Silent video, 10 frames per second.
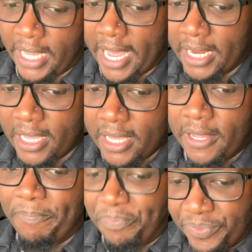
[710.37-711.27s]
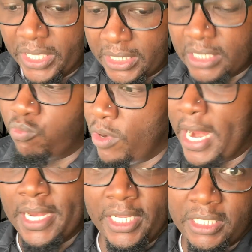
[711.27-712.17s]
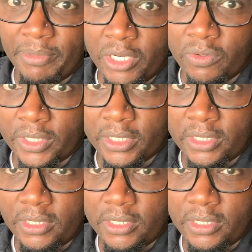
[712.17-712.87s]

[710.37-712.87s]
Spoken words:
that this is what I need to be doing.